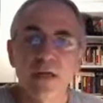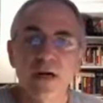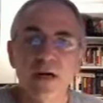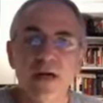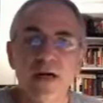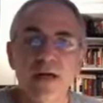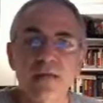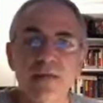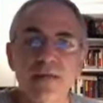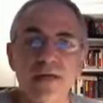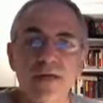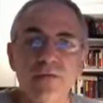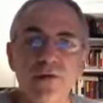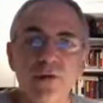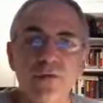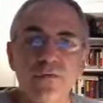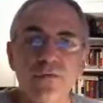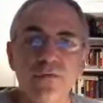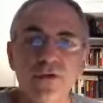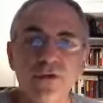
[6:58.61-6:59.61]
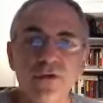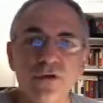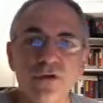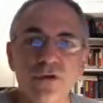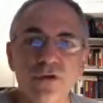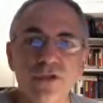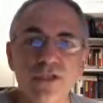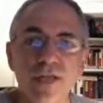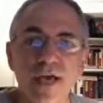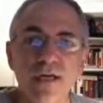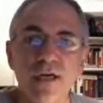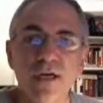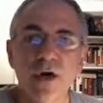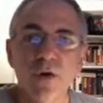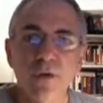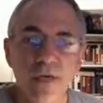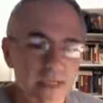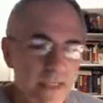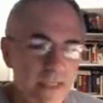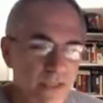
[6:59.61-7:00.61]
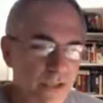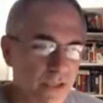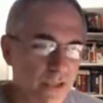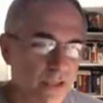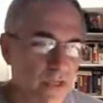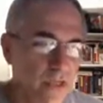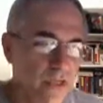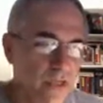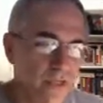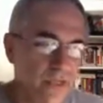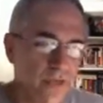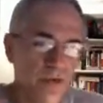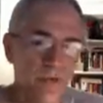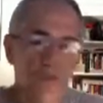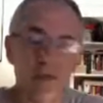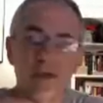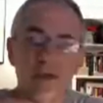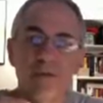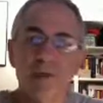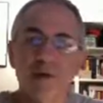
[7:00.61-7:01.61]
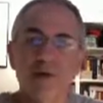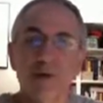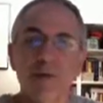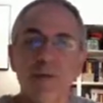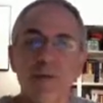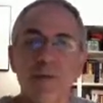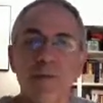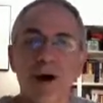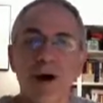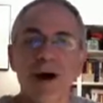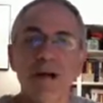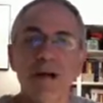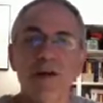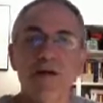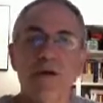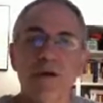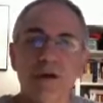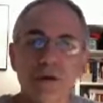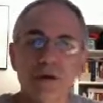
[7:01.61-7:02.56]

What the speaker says: David Olson looks at cohesion, the emotional bonding or